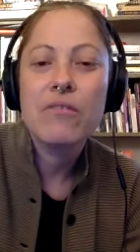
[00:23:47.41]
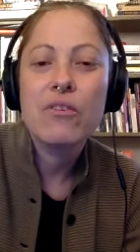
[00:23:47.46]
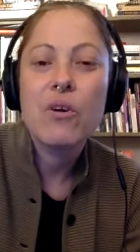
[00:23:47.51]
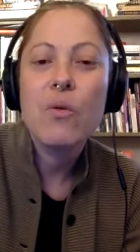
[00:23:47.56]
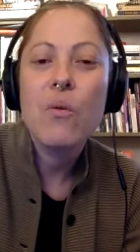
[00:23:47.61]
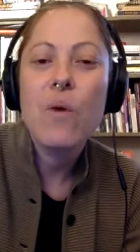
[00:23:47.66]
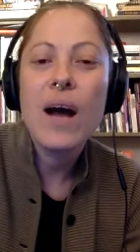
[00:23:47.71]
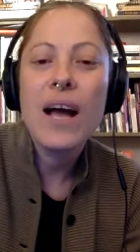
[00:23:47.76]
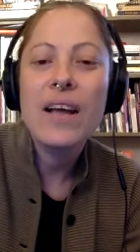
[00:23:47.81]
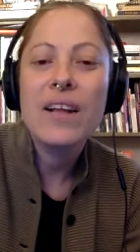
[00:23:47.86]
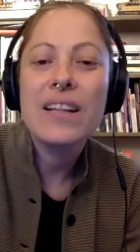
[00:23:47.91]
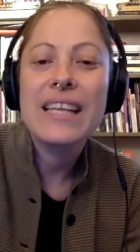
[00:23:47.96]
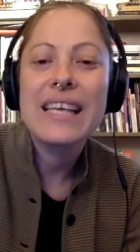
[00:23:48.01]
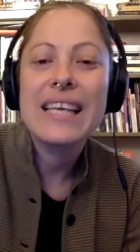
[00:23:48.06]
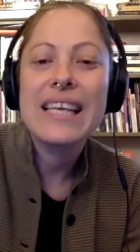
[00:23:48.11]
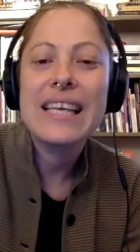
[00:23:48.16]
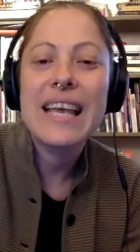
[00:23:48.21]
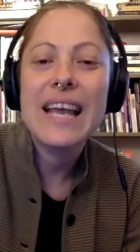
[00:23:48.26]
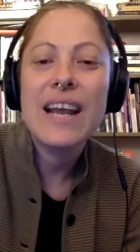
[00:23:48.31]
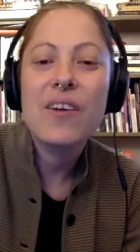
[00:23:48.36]
for a while
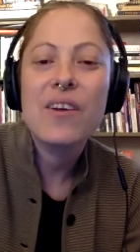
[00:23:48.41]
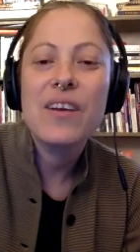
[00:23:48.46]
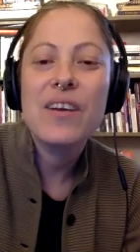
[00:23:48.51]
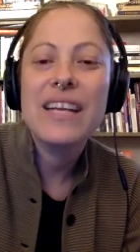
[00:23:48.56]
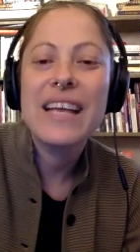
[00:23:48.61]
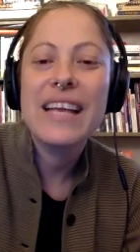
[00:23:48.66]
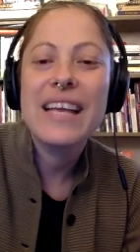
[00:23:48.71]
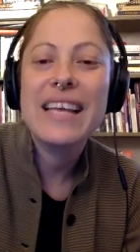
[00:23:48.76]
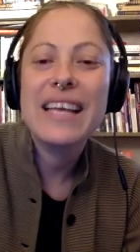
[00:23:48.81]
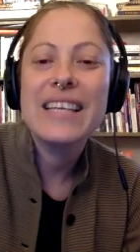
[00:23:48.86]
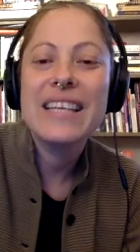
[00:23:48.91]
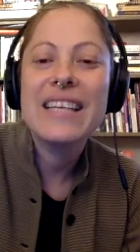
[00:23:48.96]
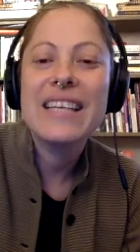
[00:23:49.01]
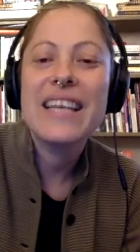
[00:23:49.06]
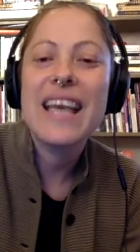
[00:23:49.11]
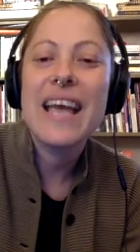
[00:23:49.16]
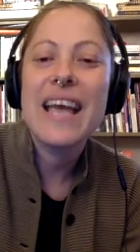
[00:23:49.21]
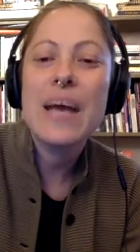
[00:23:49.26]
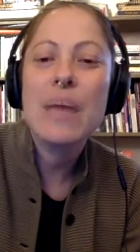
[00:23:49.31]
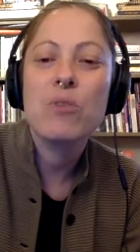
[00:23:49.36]
he carried a hidden
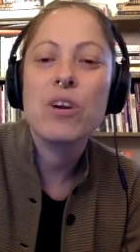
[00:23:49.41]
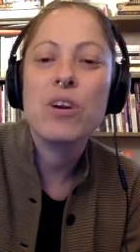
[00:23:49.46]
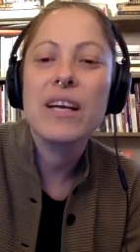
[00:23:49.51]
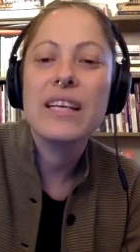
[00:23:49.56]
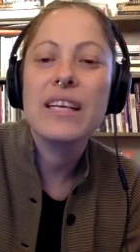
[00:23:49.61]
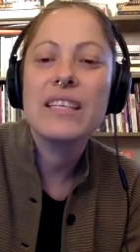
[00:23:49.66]
camera